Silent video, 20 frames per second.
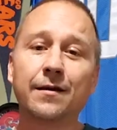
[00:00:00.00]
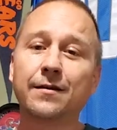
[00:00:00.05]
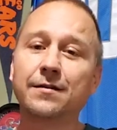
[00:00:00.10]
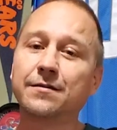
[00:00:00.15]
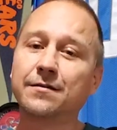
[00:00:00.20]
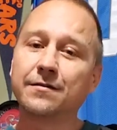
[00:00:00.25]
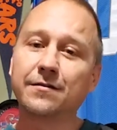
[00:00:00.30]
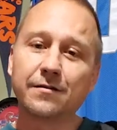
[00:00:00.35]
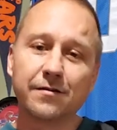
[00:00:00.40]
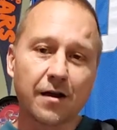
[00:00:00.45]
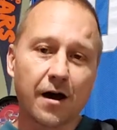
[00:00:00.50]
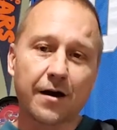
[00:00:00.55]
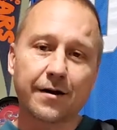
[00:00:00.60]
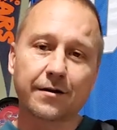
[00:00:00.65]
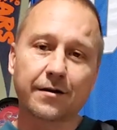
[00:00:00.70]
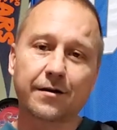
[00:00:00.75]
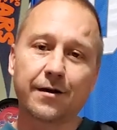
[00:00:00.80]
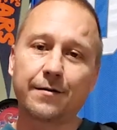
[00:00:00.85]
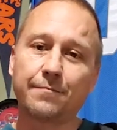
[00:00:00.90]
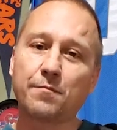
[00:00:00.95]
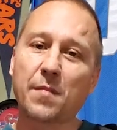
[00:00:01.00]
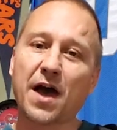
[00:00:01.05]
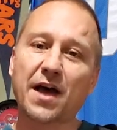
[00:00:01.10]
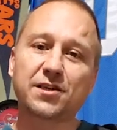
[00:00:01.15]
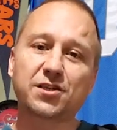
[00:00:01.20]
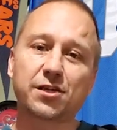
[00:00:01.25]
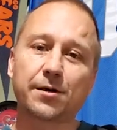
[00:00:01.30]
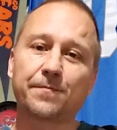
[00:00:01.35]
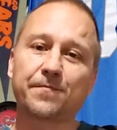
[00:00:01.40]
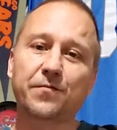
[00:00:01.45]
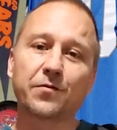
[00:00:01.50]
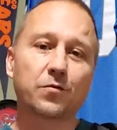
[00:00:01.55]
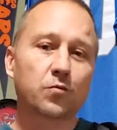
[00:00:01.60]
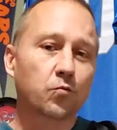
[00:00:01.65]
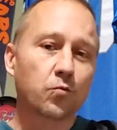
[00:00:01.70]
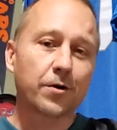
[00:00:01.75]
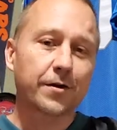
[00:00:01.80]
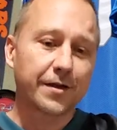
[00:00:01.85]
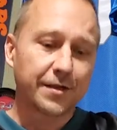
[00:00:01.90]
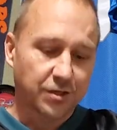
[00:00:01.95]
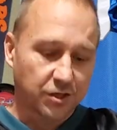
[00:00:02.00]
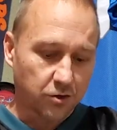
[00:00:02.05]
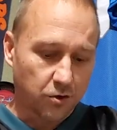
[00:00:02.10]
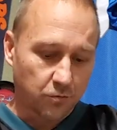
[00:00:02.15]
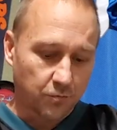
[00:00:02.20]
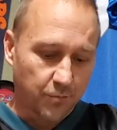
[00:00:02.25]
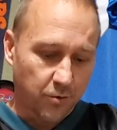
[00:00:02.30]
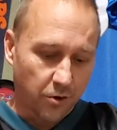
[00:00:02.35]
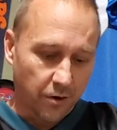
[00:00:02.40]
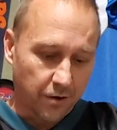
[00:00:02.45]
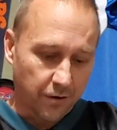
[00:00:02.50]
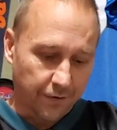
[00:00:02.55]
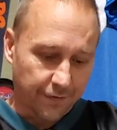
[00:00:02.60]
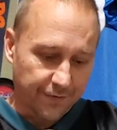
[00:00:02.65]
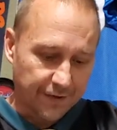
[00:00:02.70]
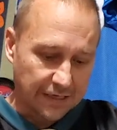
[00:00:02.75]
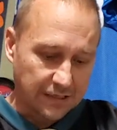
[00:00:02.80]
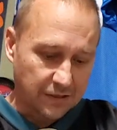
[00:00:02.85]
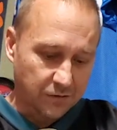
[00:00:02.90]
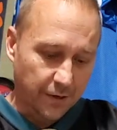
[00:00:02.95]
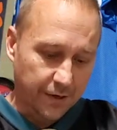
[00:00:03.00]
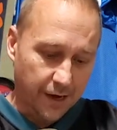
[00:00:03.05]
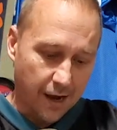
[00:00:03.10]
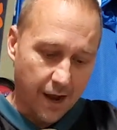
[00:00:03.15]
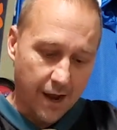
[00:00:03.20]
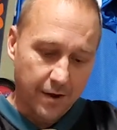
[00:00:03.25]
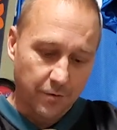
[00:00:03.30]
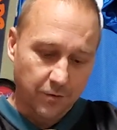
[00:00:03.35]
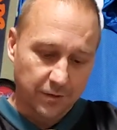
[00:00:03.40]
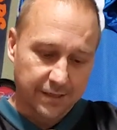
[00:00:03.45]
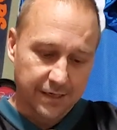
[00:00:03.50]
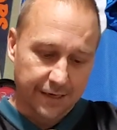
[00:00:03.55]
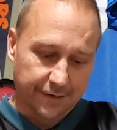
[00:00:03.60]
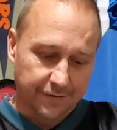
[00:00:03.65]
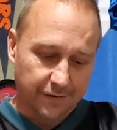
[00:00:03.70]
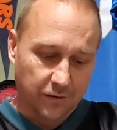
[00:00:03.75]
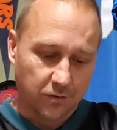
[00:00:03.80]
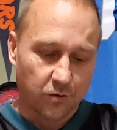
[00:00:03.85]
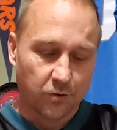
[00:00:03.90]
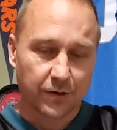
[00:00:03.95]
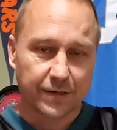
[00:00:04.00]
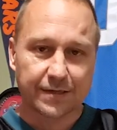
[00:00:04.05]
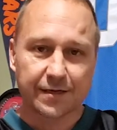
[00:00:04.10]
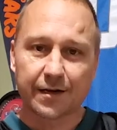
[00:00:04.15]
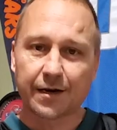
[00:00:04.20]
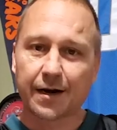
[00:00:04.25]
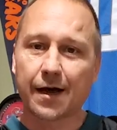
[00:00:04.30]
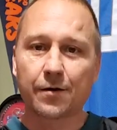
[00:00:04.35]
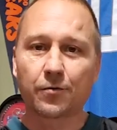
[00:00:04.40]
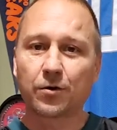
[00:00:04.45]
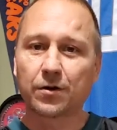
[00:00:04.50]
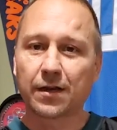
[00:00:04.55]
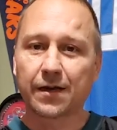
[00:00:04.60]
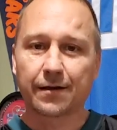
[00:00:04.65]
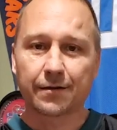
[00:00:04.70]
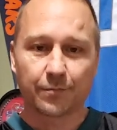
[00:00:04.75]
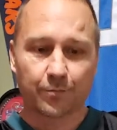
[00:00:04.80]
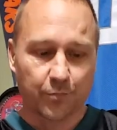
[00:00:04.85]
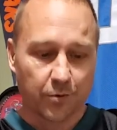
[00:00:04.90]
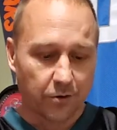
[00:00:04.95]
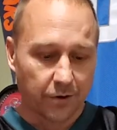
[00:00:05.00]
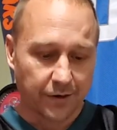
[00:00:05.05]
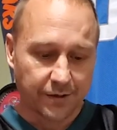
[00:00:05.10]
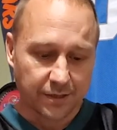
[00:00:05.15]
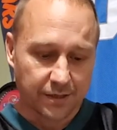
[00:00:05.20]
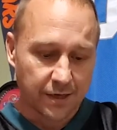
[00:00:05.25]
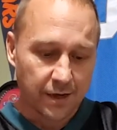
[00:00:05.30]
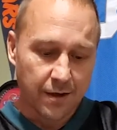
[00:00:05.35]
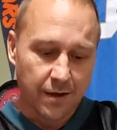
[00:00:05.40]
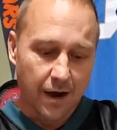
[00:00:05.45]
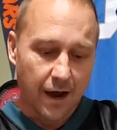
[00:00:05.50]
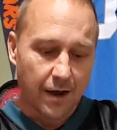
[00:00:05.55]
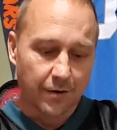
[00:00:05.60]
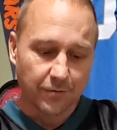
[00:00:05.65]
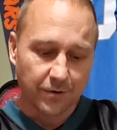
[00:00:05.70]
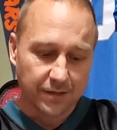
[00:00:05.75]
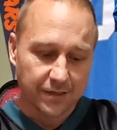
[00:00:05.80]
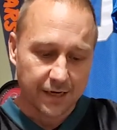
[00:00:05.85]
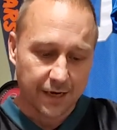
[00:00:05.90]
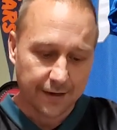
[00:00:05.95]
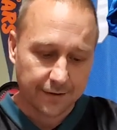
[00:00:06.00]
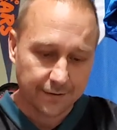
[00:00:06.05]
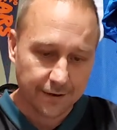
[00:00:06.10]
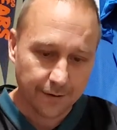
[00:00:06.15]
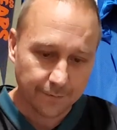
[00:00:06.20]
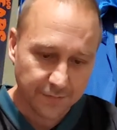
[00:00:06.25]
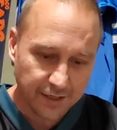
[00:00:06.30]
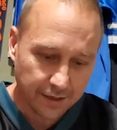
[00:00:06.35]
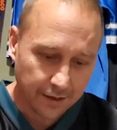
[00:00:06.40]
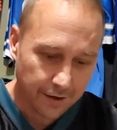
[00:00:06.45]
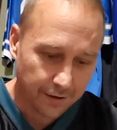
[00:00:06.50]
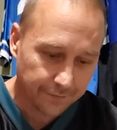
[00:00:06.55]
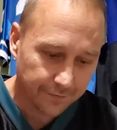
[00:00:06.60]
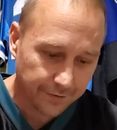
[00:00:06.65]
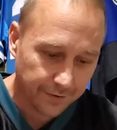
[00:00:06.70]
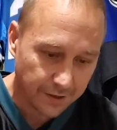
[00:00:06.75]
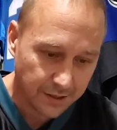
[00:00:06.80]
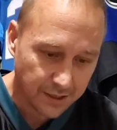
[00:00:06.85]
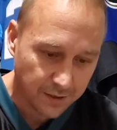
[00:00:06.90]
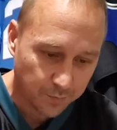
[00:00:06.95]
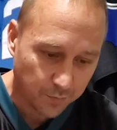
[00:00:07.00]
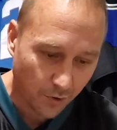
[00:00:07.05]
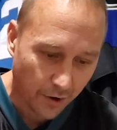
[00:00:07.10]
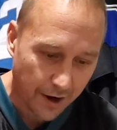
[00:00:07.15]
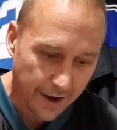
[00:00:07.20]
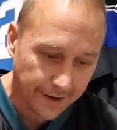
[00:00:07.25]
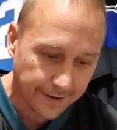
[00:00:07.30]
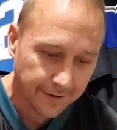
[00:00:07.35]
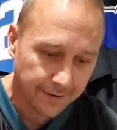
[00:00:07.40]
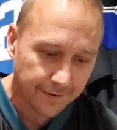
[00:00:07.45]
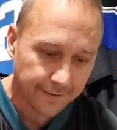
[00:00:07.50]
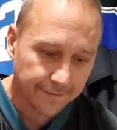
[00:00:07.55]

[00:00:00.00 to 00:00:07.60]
Not a good matchup for the rookie Joe Burrow in this one. I will take the Colts and I will lay the points. I will take them to cover the spread.